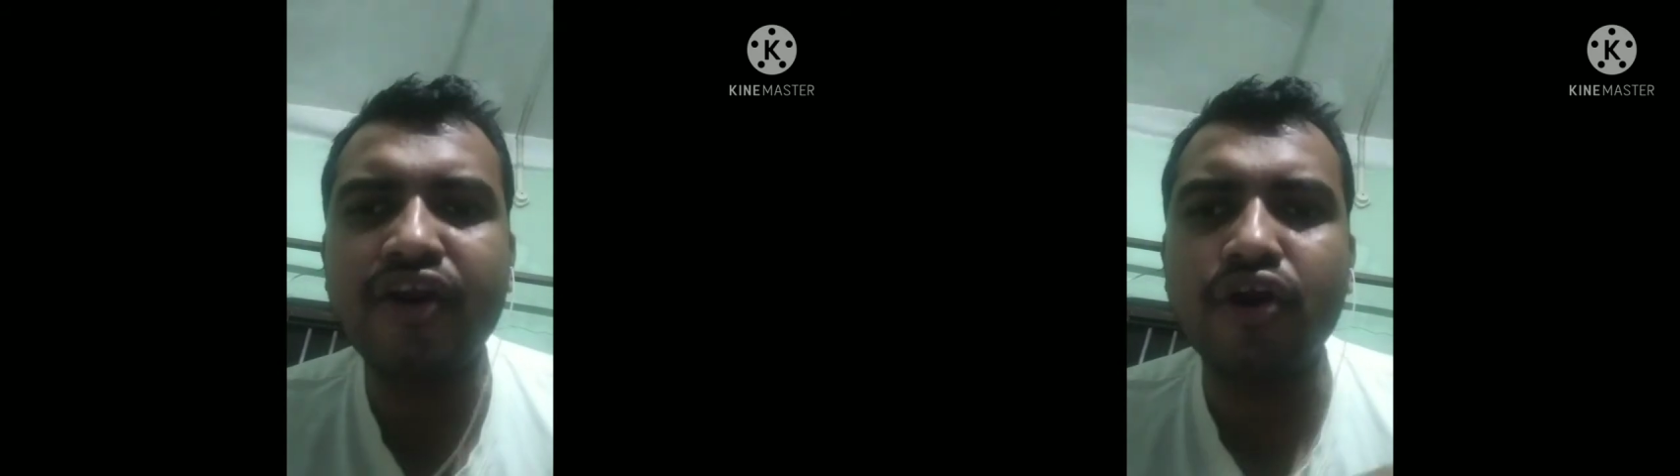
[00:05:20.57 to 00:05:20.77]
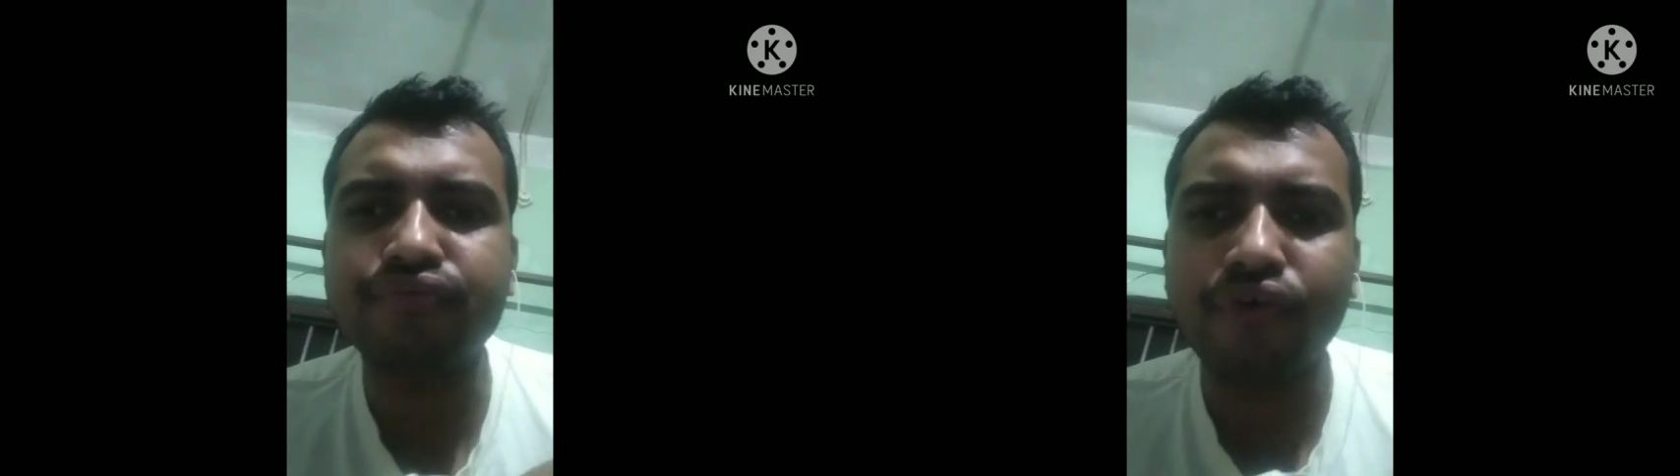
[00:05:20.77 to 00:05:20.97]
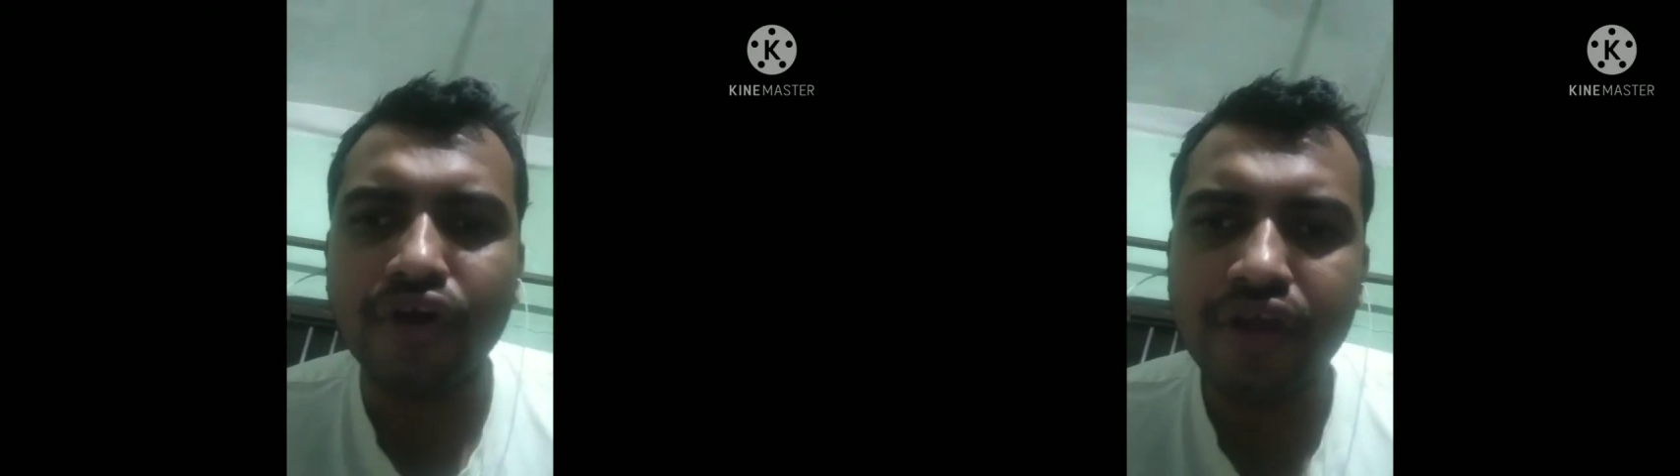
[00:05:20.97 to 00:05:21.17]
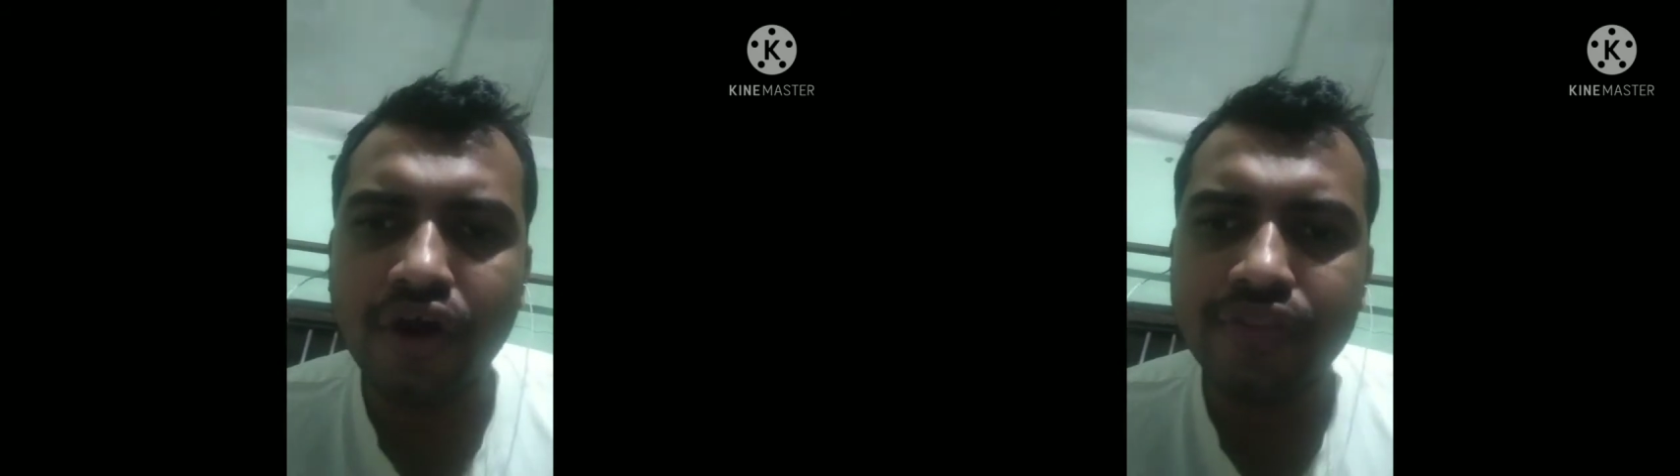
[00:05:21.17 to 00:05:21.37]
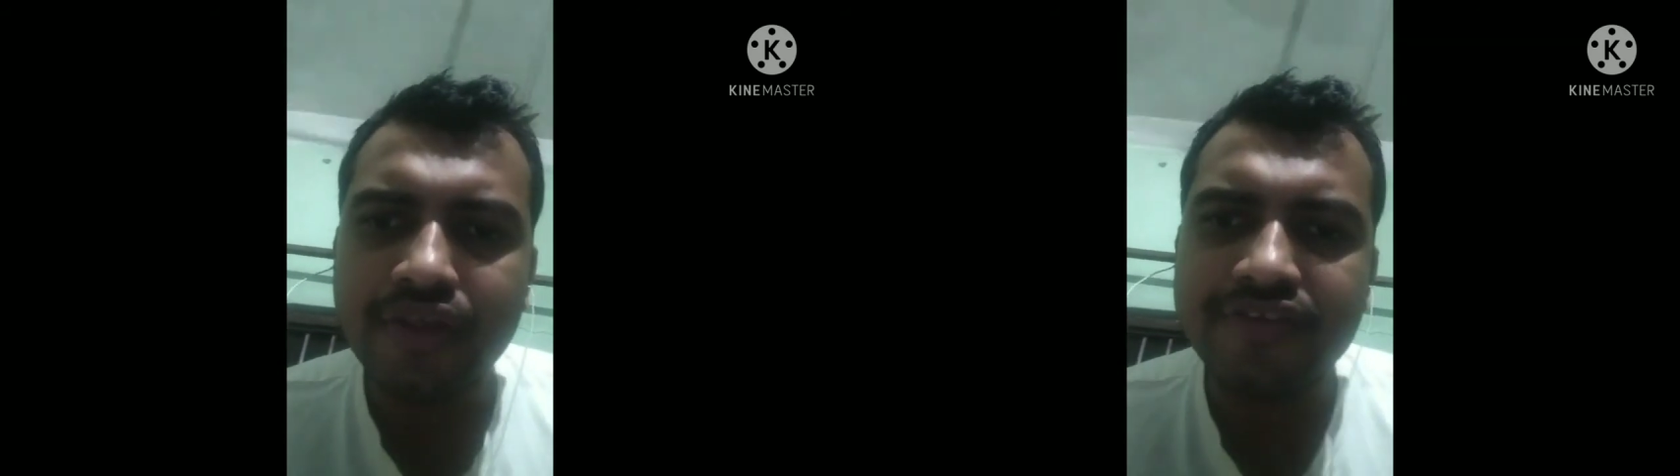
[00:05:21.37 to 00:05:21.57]
on falling
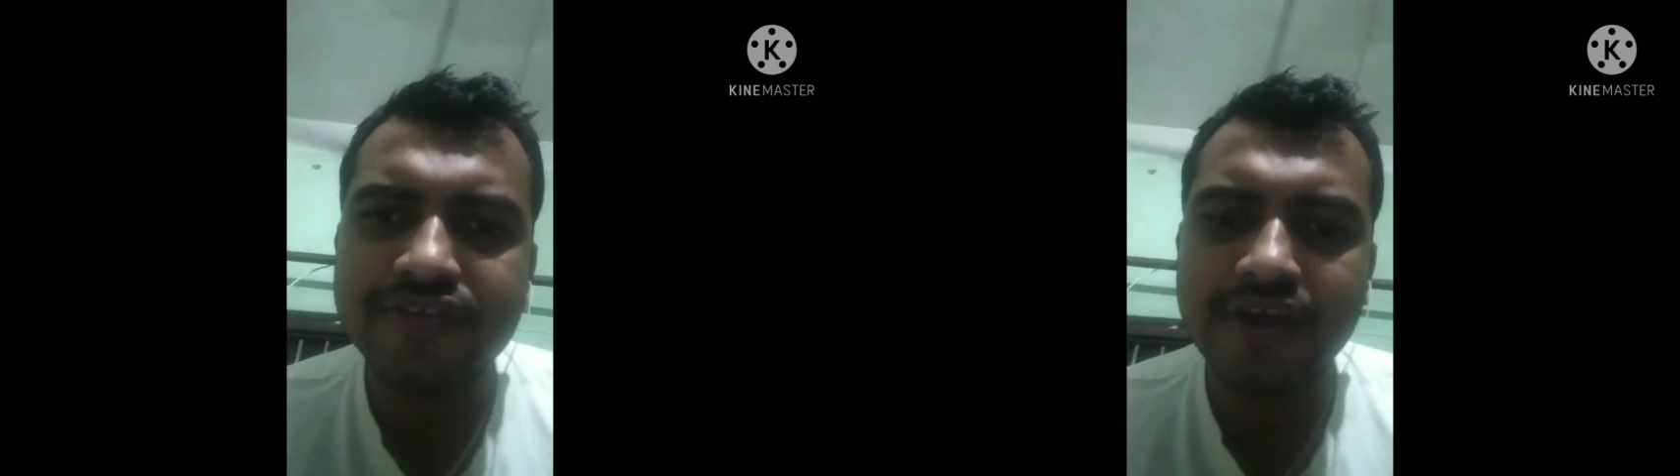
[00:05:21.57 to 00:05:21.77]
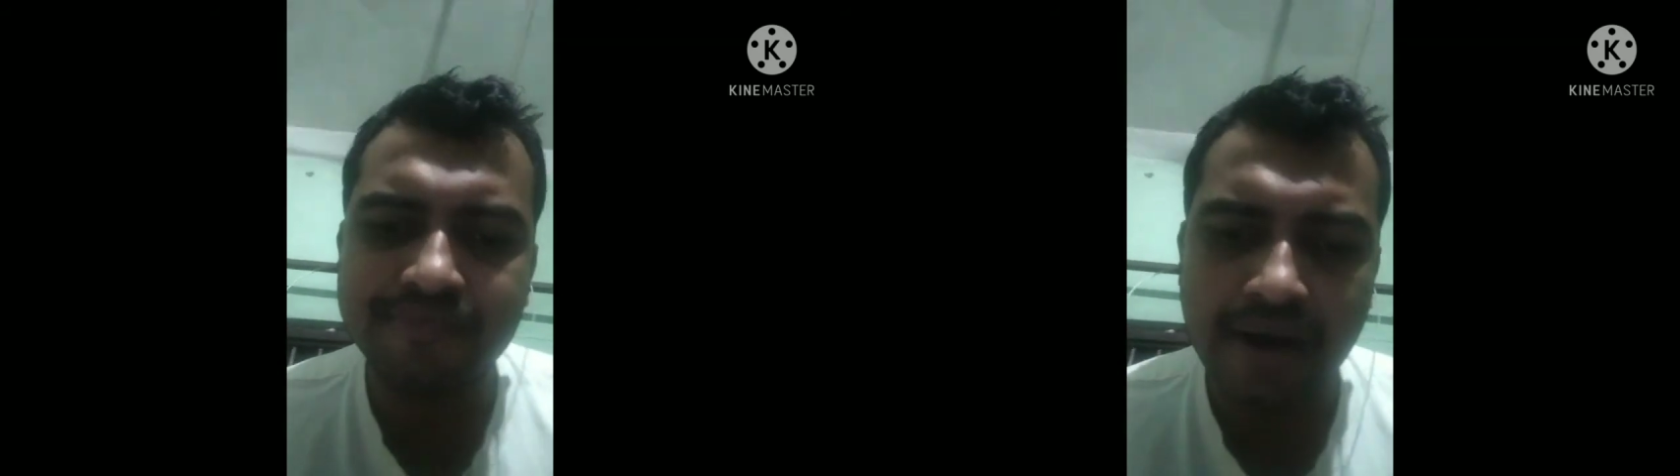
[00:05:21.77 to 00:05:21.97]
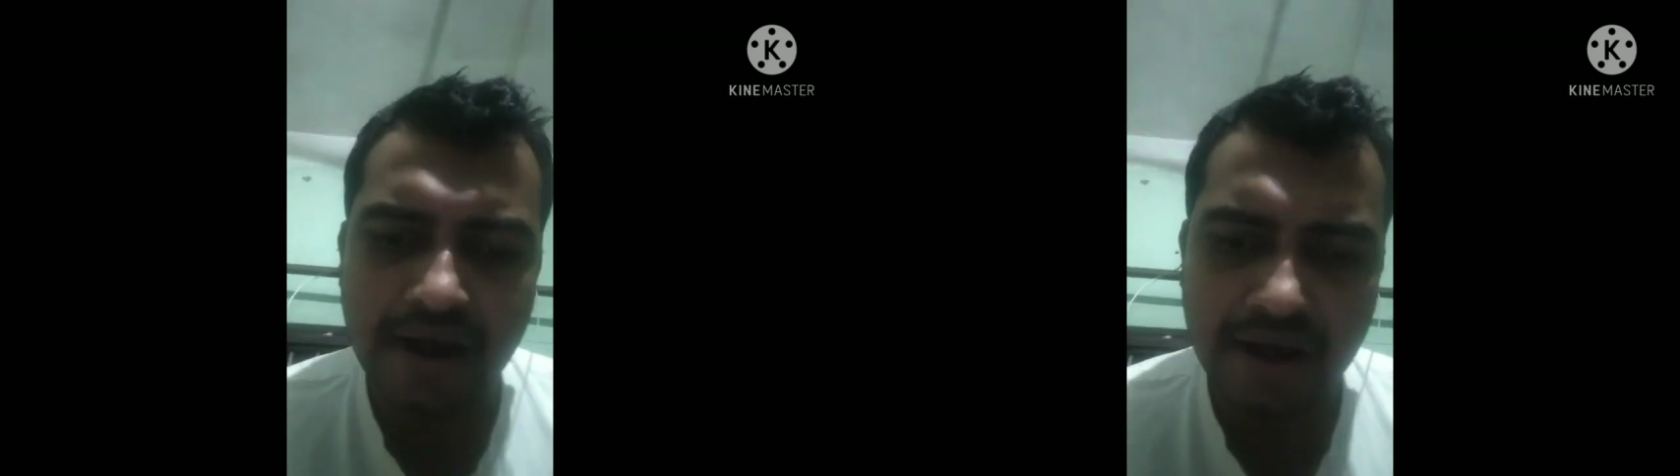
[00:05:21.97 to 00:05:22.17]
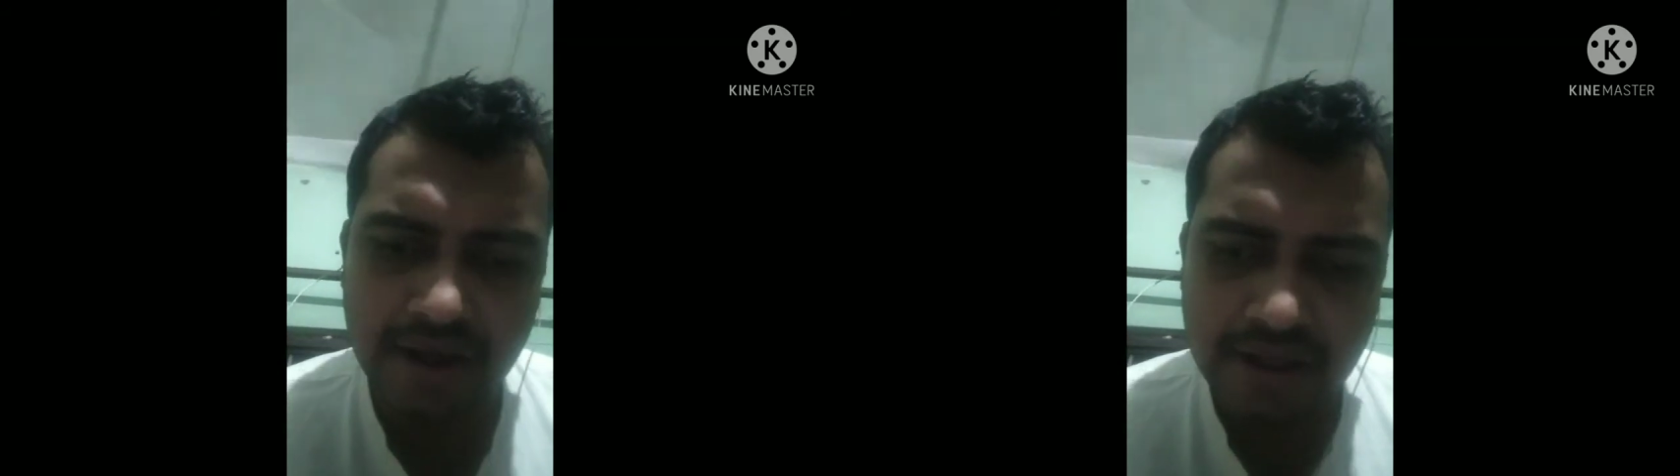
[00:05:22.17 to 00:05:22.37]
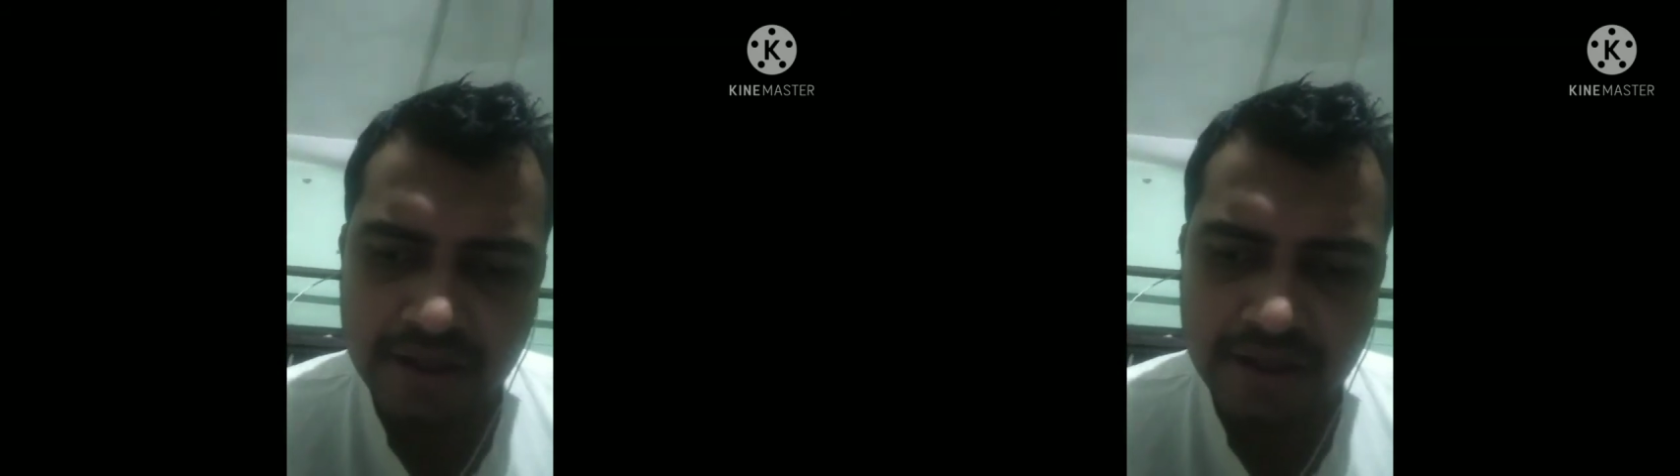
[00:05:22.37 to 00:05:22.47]
on the stigma